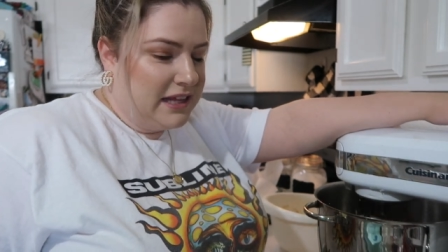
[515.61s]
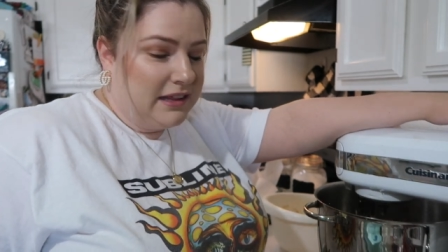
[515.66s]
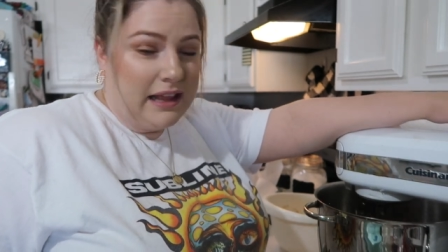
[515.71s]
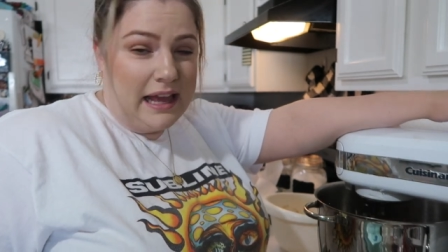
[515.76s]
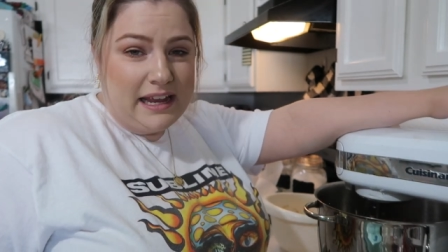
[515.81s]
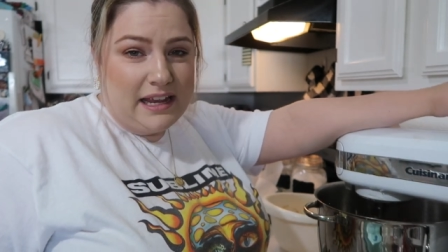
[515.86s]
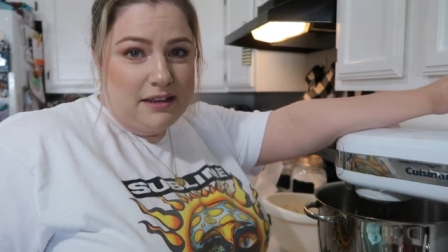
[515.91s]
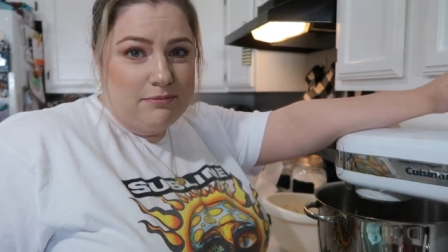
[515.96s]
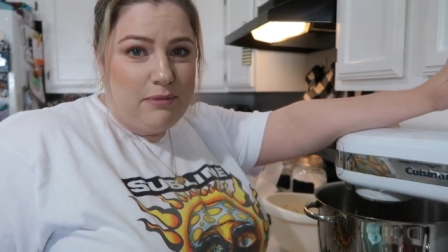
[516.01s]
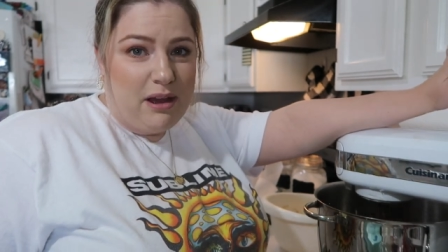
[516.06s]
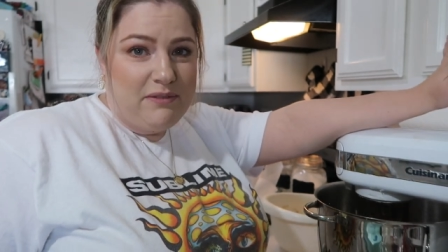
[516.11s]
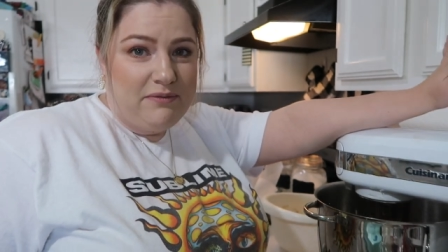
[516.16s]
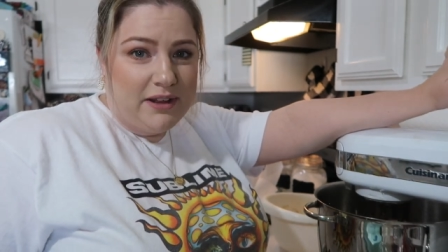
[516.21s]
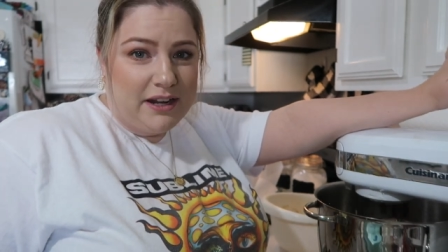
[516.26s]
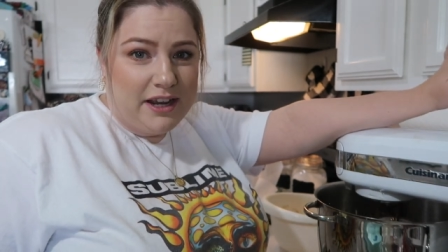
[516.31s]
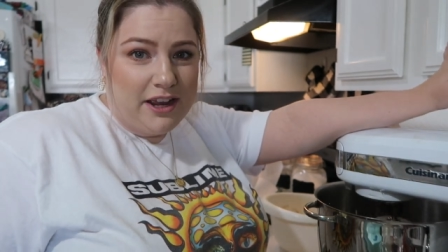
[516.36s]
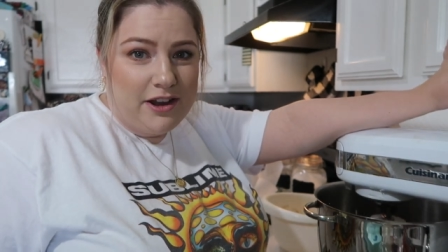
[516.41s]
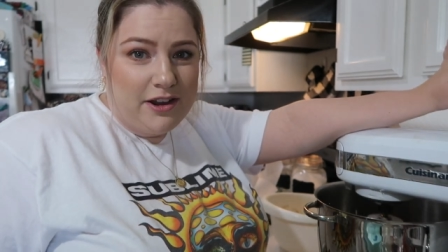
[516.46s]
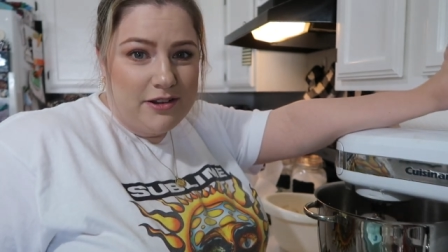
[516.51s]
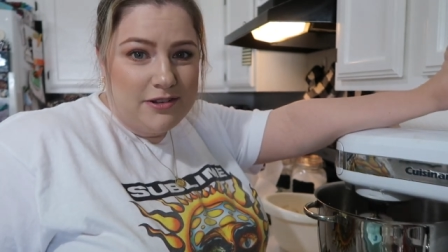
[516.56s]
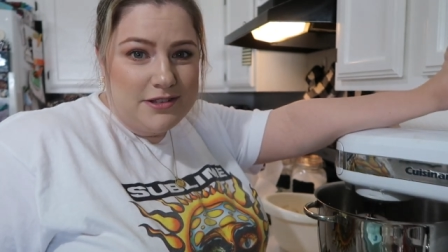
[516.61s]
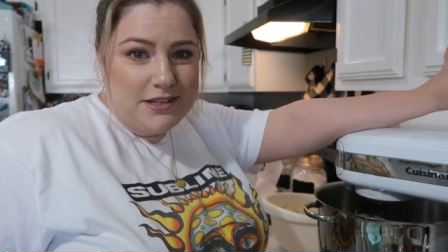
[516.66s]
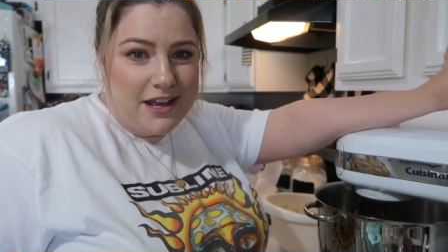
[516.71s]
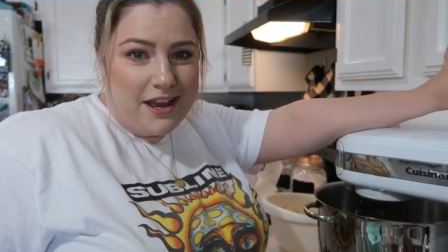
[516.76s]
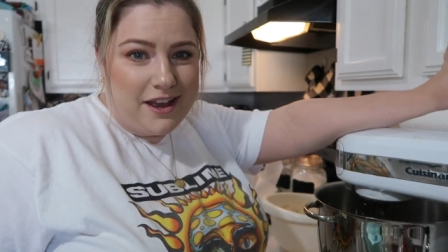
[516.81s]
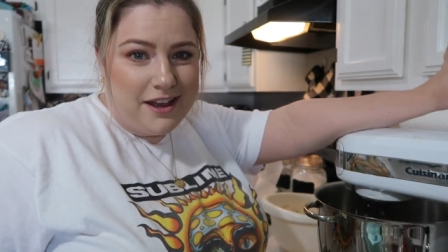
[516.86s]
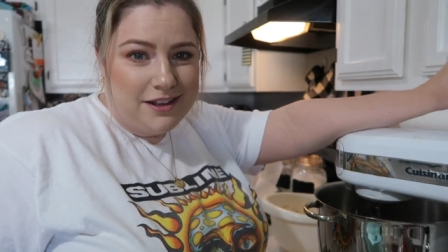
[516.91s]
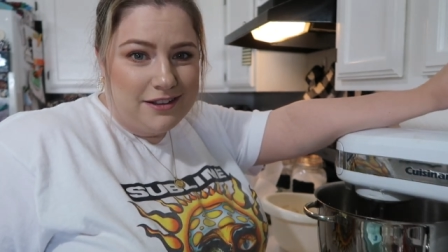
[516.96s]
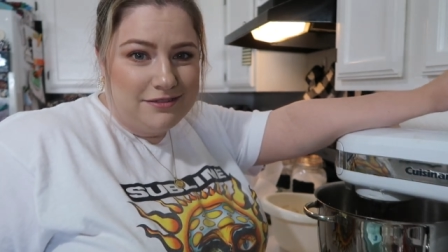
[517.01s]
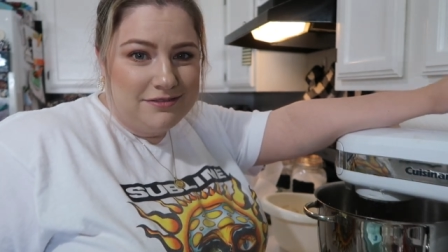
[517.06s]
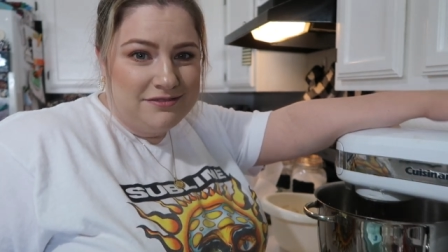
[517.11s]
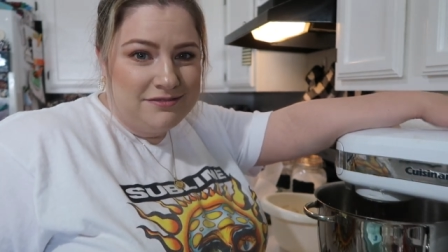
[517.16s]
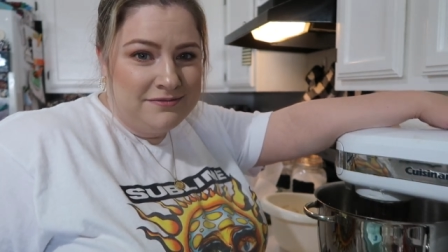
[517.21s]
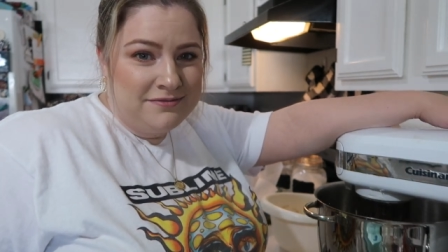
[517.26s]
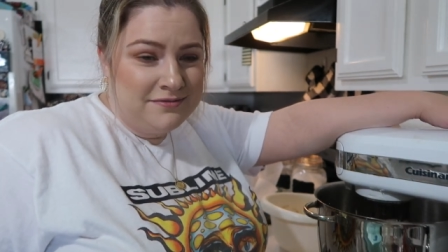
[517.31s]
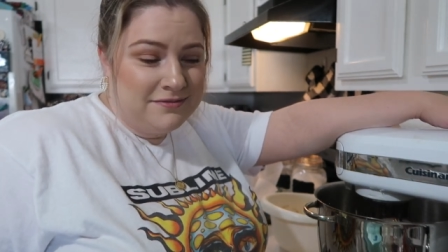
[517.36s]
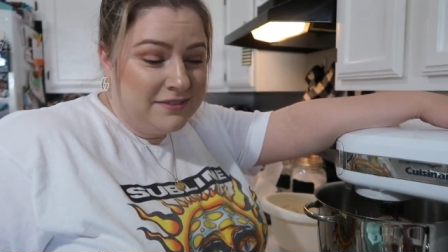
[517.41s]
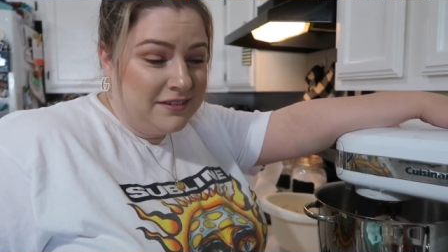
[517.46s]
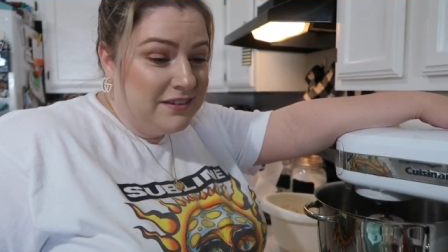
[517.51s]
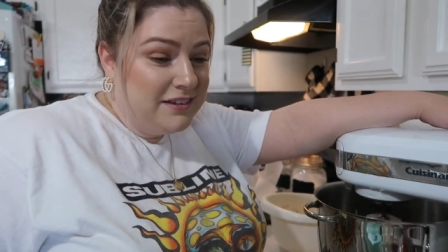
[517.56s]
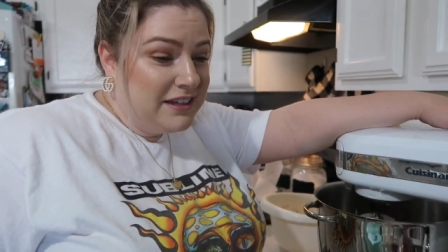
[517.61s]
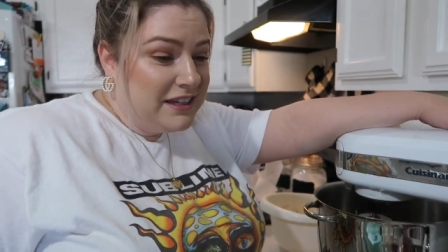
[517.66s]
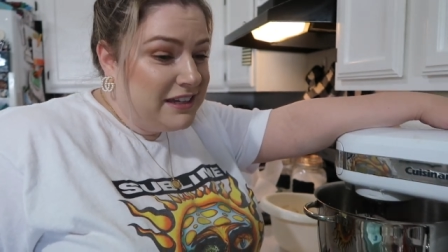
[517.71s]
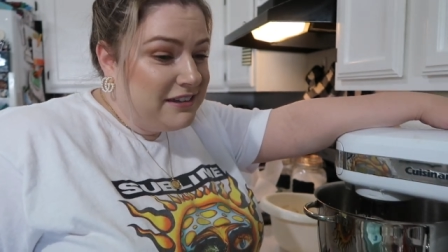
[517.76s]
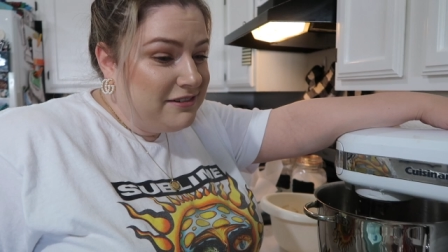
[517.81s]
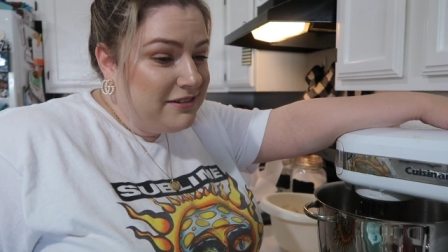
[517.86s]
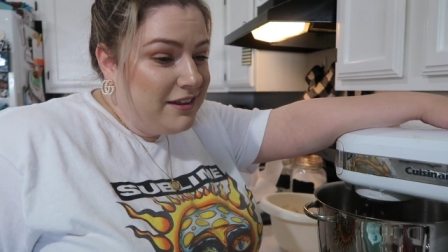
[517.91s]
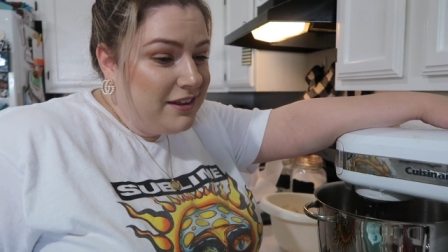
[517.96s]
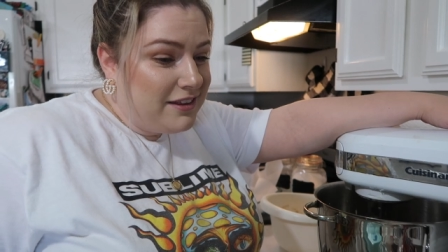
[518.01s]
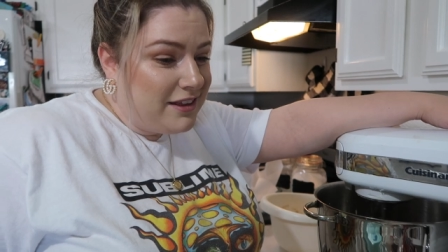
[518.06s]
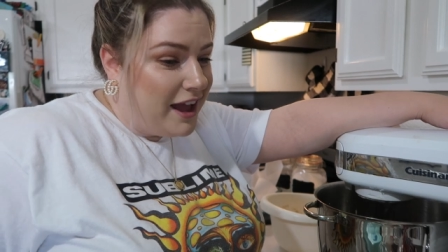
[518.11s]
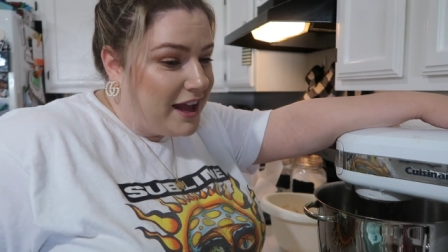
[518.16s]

liking my videos and